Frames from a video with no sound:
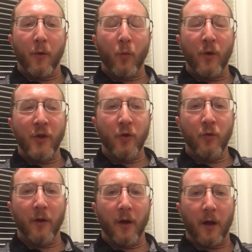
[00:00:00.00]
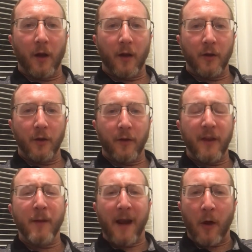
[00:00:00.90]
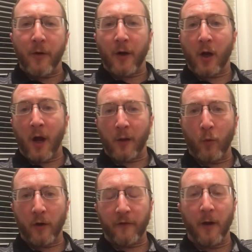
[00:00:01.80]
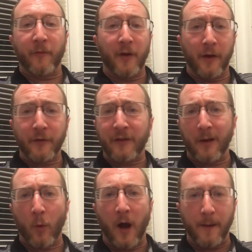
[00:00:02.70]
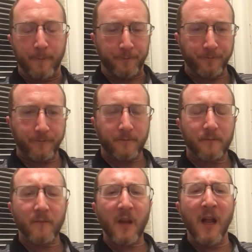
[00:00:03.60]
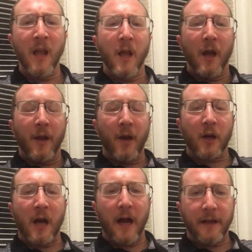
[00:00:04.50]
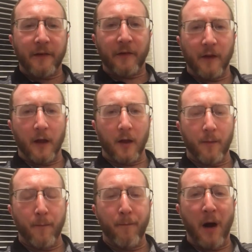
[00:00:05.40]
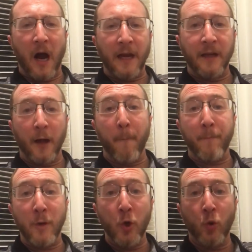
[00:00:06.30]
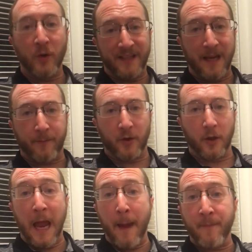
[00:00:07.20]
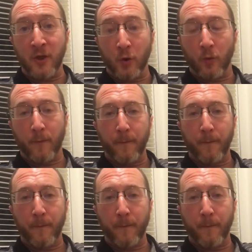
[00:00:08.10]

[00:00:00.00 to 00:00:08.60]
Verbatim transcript: When you think about how a narcotic works, it helps to understand why. Narcotics bind a mu receptor, MU.